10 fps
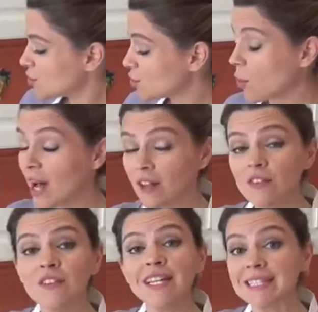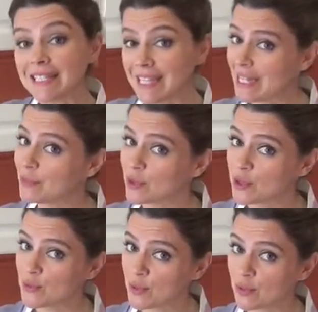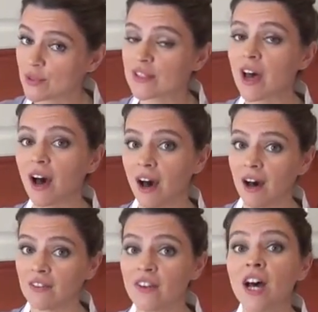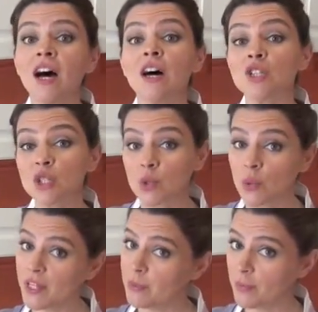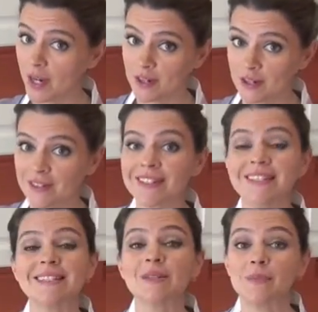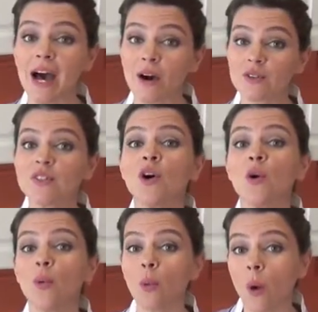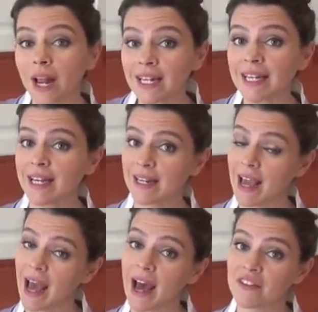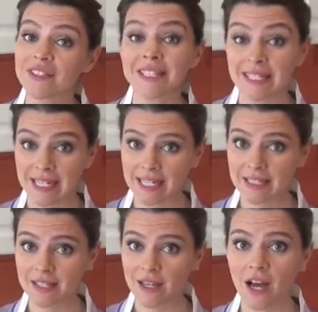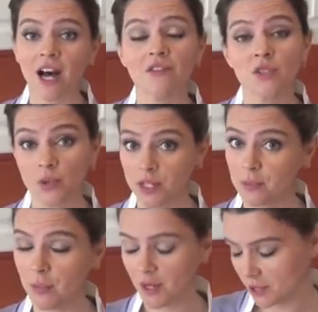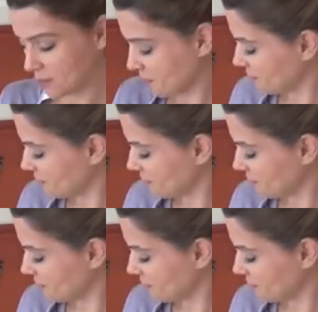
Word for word: 12 tablespoons of sweet butter. This is about one and a half sticks of sweet butter.